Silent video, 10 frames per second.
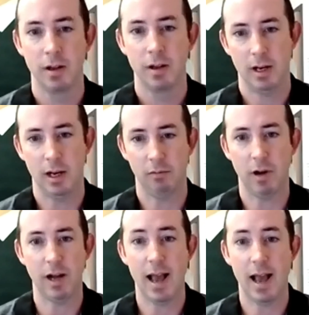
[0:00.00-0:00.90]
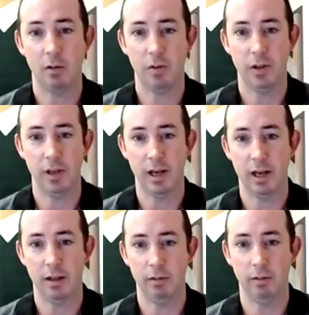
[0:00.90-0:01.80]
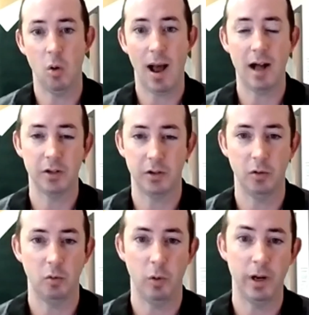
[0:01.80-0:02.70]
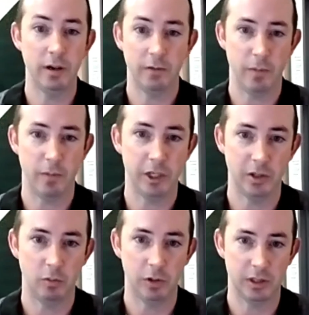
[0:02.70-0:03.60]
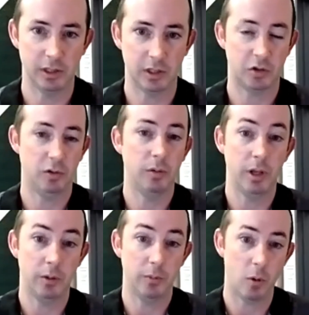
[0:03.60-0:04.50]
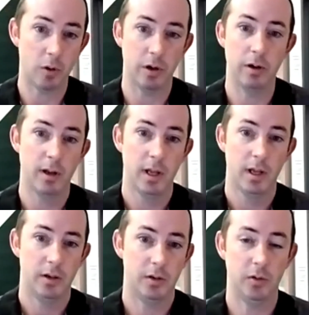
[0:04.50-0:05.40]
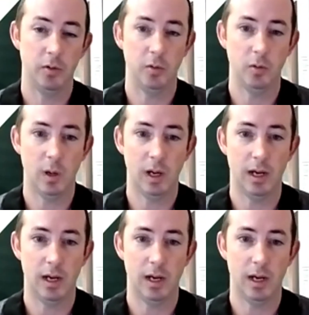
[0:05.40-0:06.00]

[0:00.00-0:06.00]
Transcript: Right now, the low altitude wind information, which is extremely important to